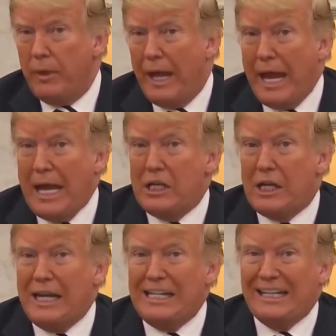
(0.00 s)
And
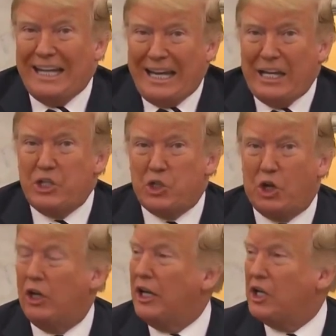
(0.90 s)
a delay is
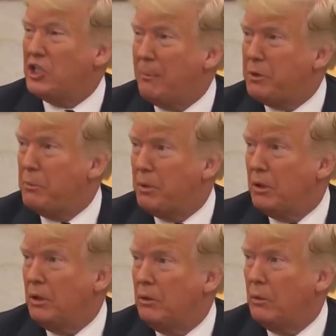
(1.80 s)
certainly acceptable.